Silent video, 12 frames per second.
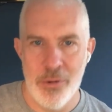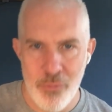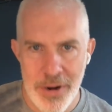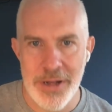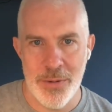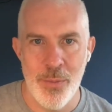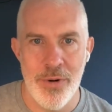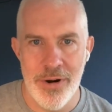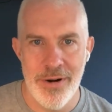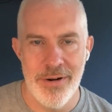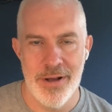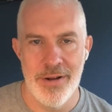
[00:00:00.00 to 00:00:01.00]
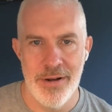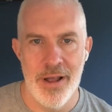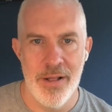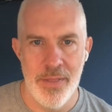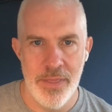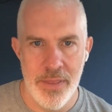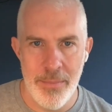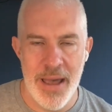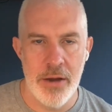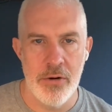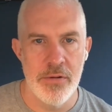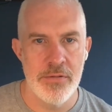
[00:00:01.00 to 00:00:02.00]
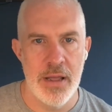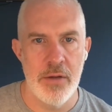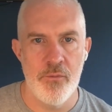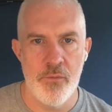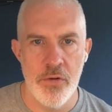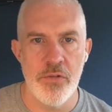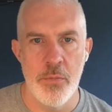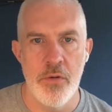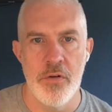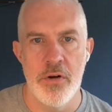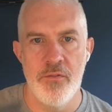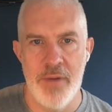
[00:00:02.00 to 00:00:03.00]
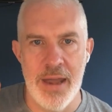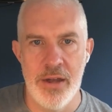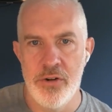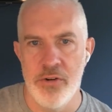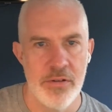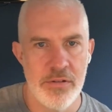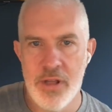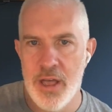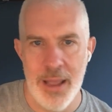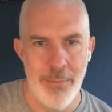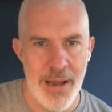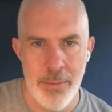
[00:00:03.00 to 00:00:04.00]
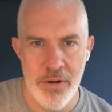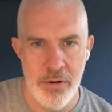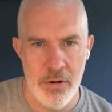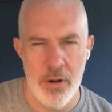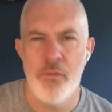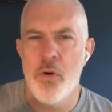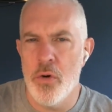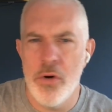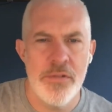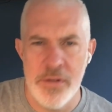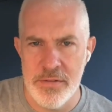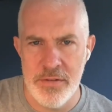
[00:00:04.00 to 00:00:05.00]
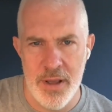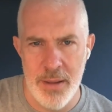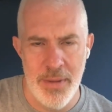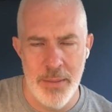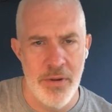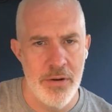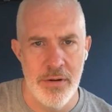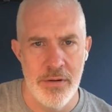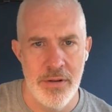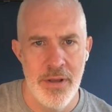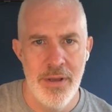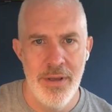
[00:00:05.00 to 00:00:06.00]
written word on the matter is that first mover advantage is time limited. Of course, it's time limited.